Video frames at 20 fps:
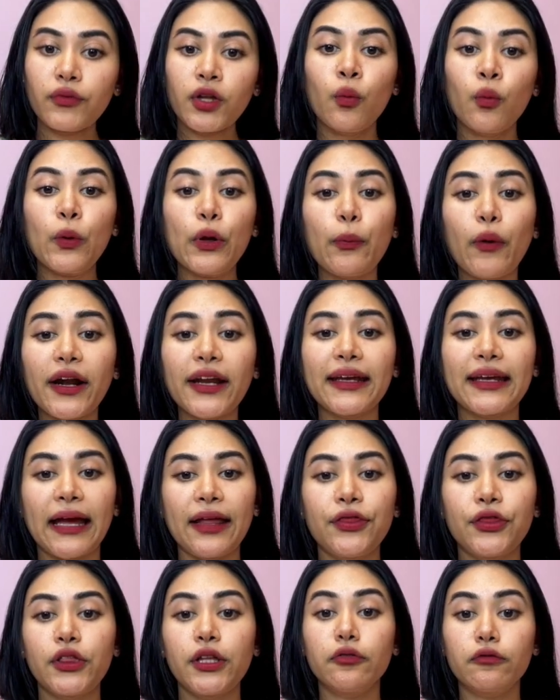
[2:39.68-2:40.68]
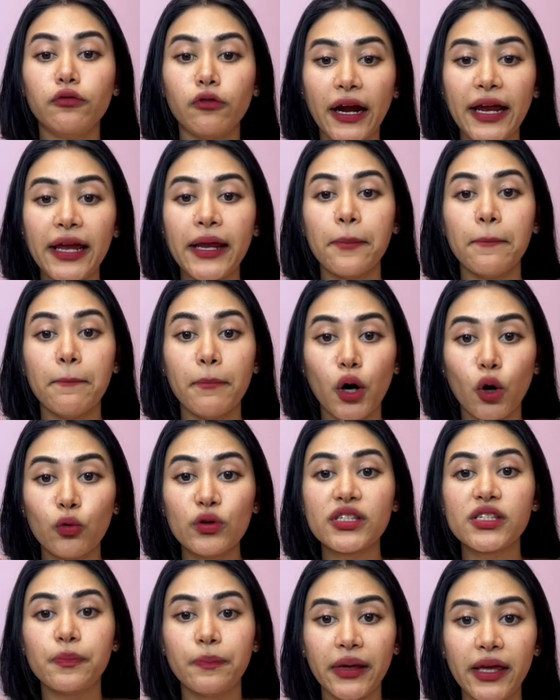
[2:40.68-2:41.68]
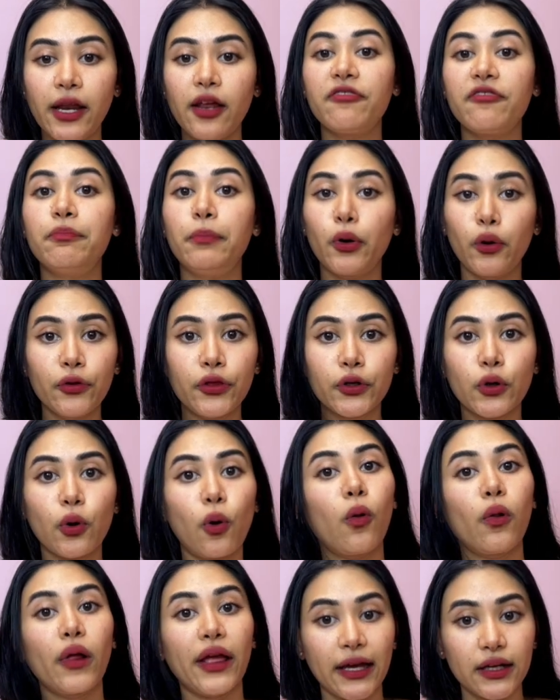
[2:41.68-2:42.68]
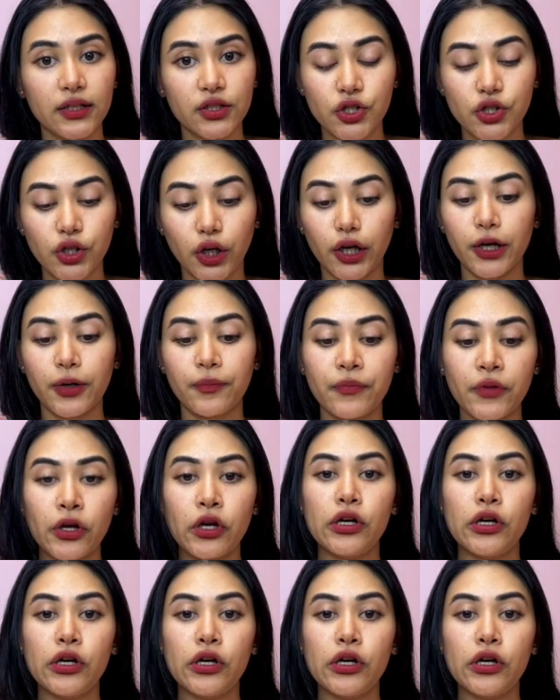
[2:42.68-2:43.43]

We want to get the rightmost bit of both goal and start.